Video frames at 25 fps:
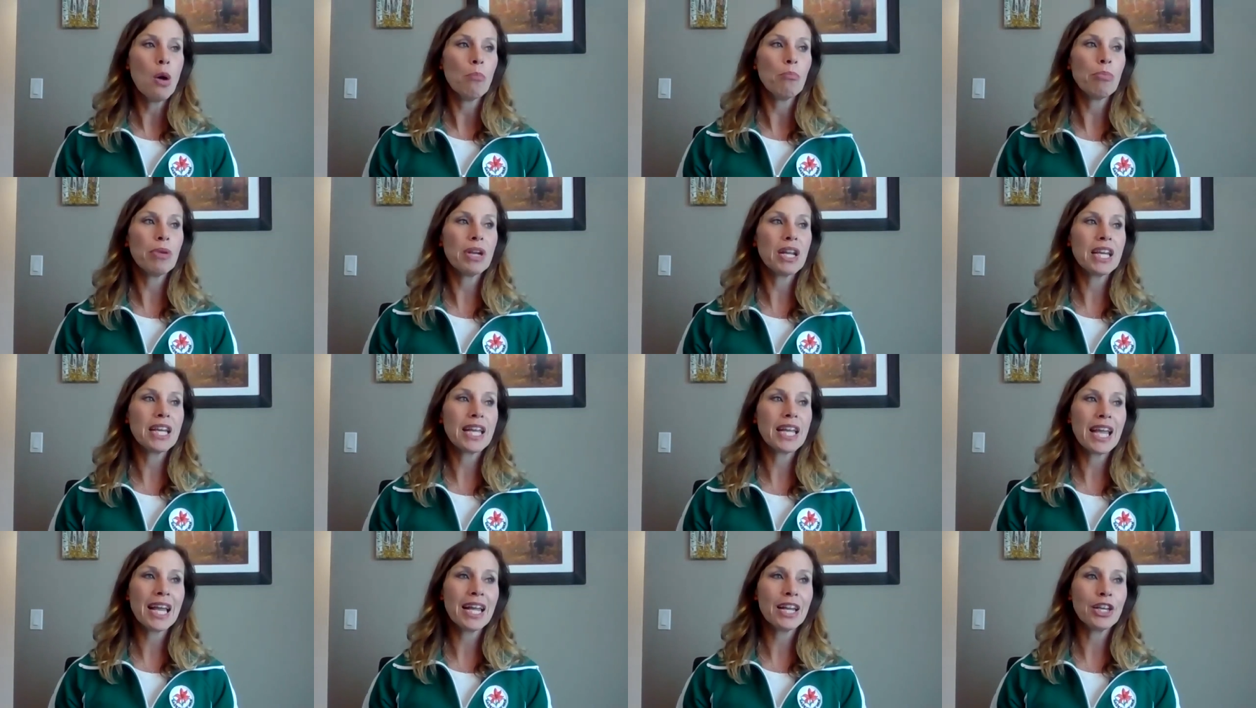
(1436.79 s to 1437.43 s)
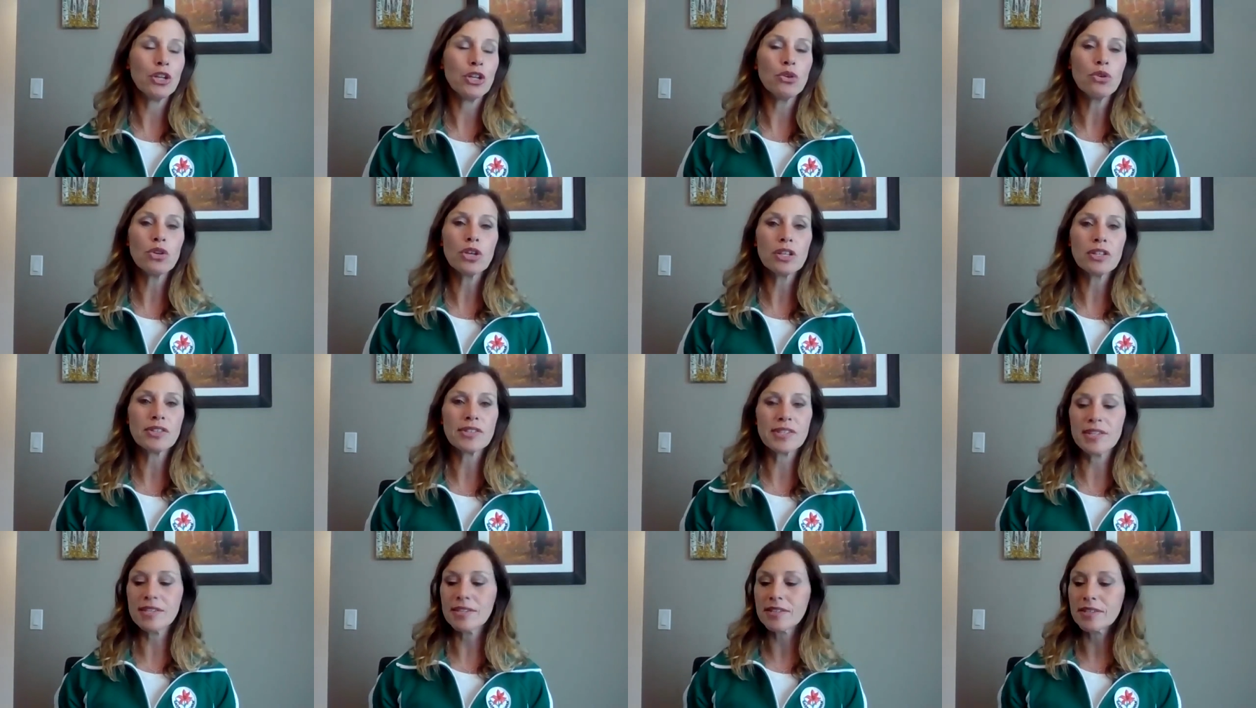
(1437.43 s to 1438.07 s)
But again, you could
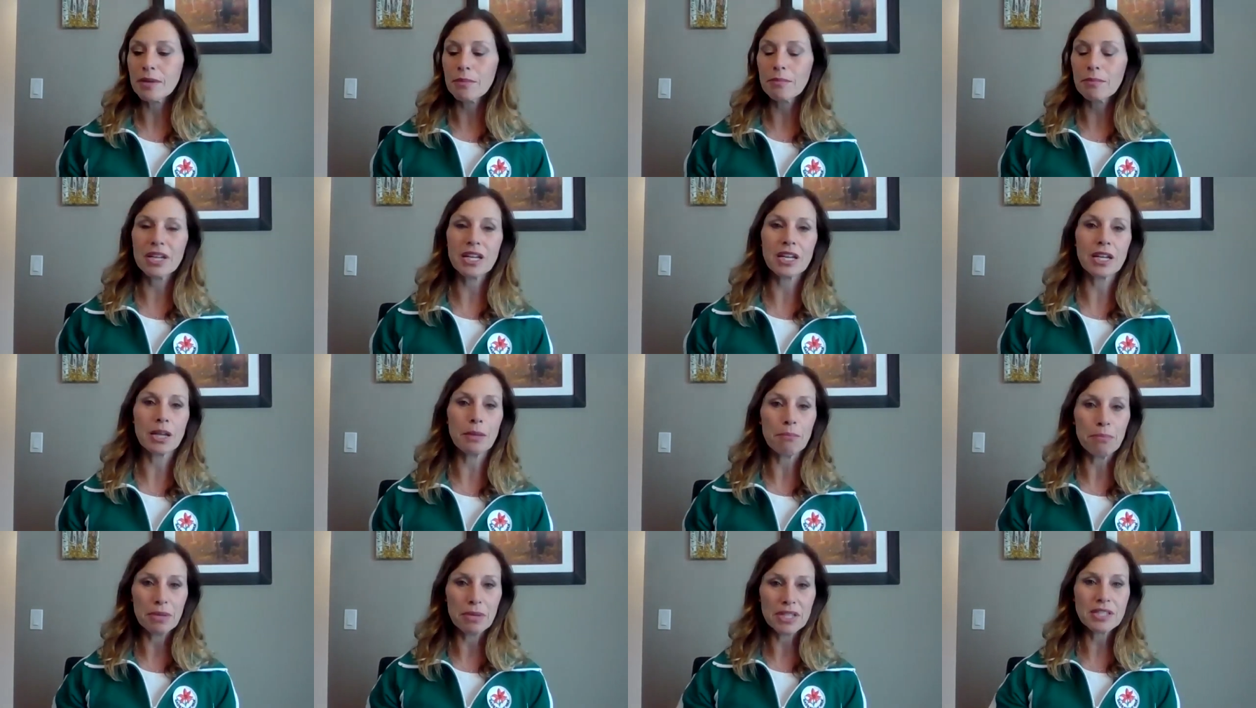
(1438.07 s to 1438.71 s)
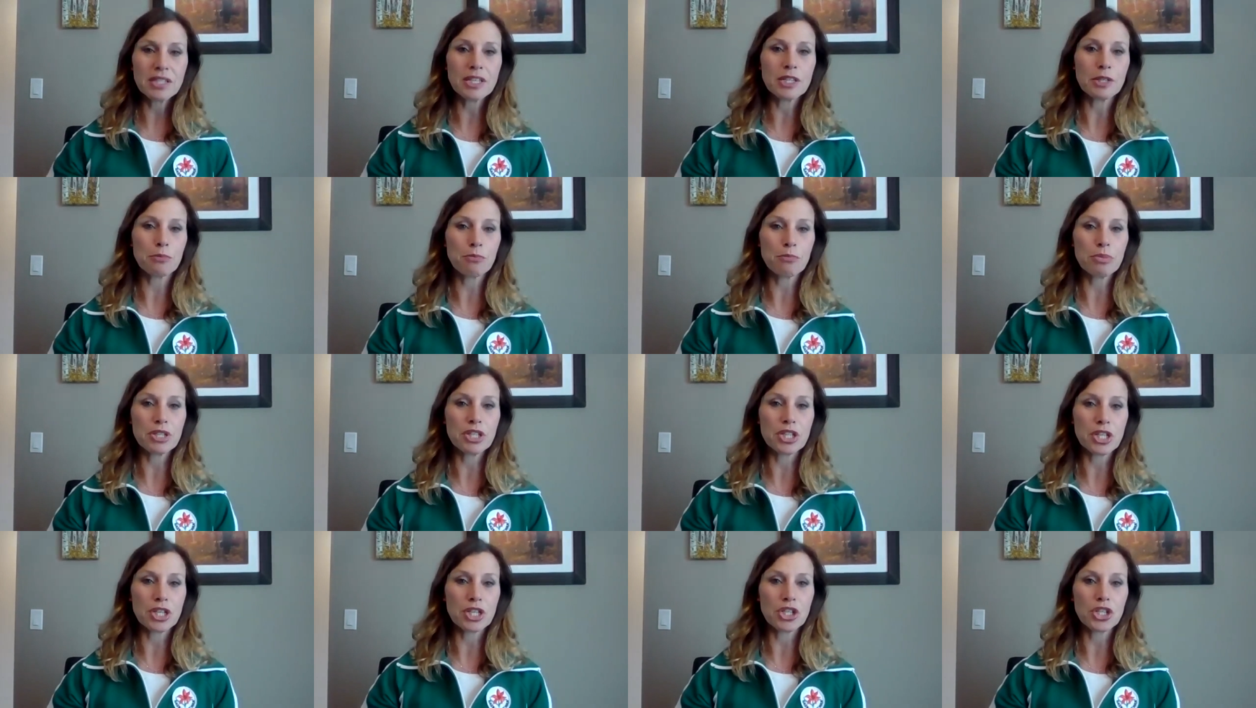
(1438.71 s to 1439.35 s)
see somebody in a business
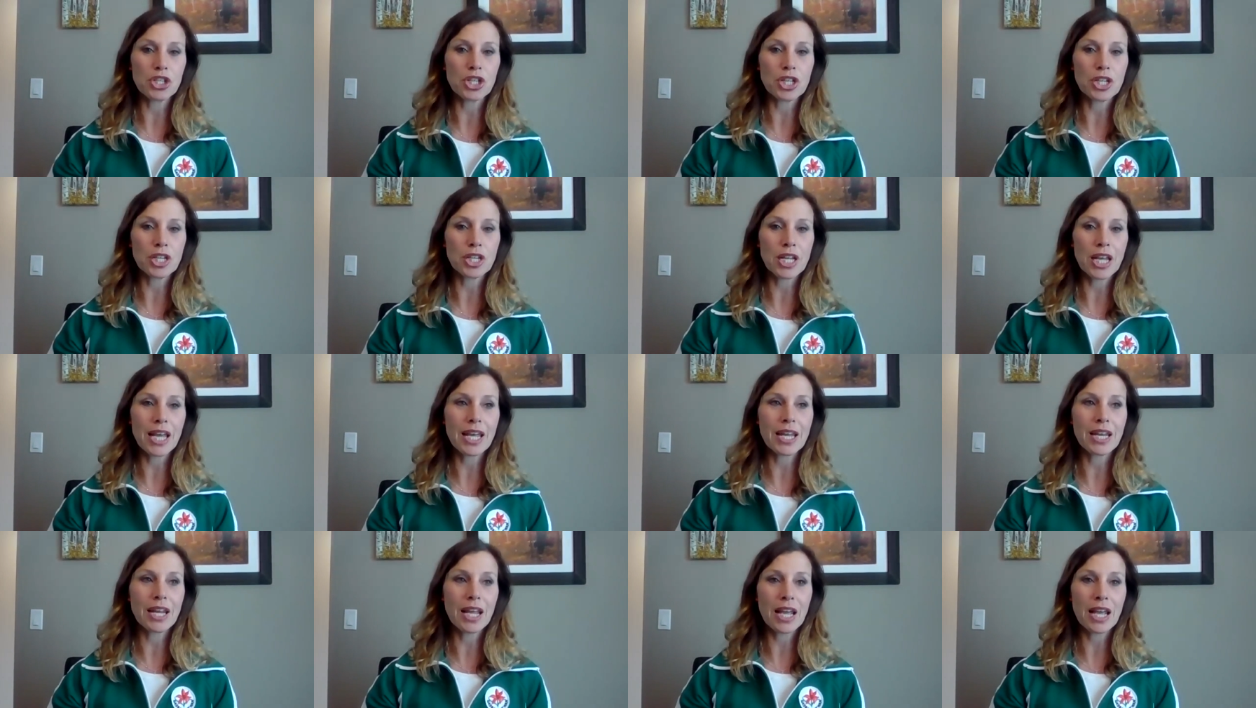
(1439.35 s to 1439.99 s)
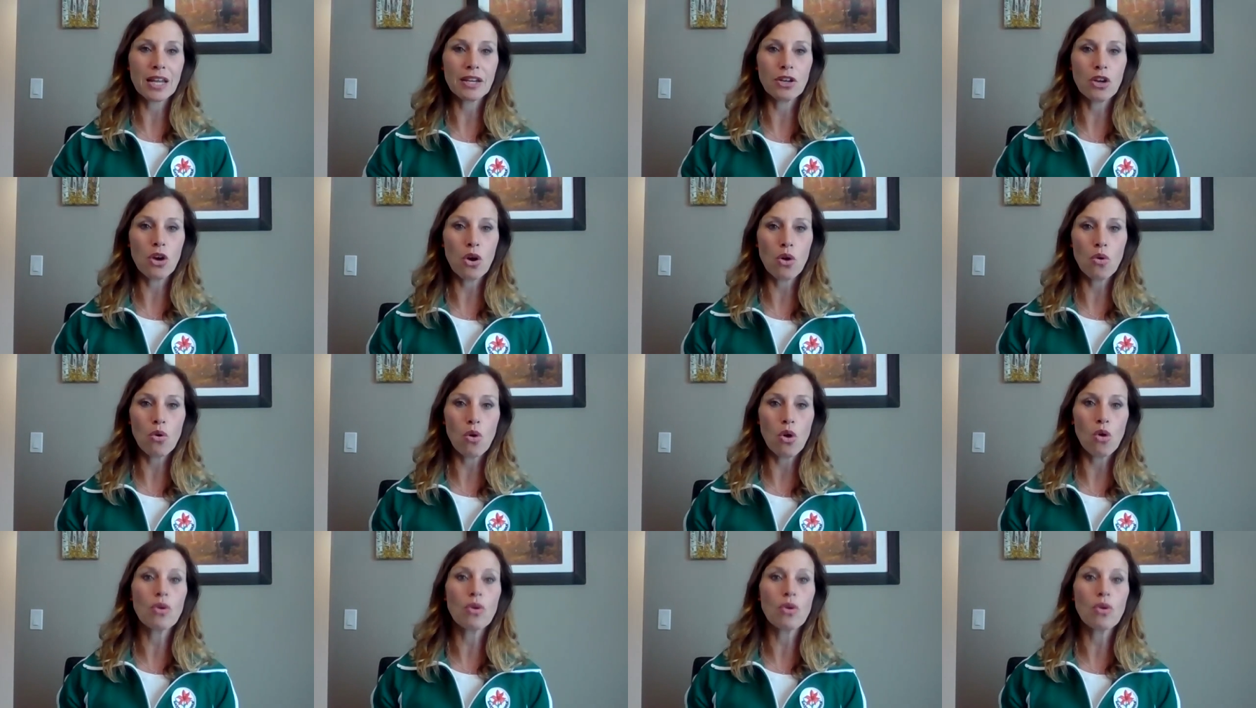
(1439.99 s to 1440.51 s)
position and go,